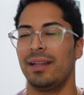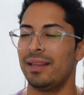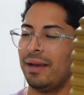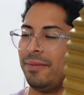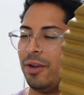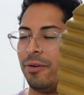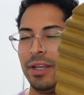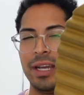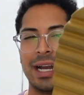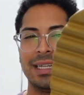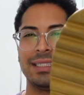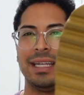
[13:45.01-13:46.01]
Let me know what you
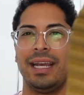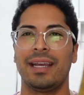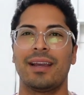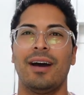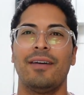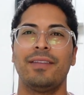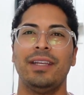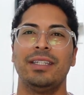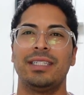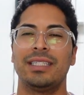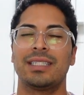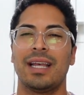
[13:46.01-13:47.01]
guys think of the
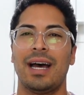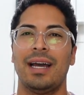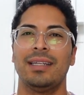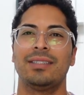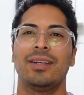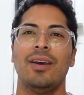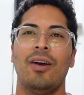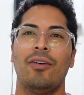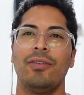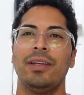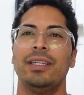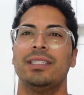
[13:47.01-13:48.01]
Yeezy slides
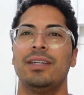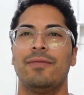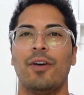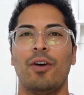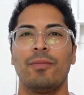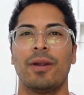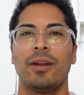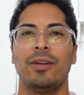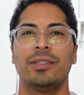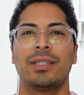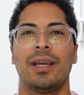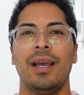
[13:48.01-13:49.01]
or the Yeezy foam
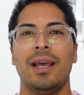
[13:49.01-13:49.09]
runners.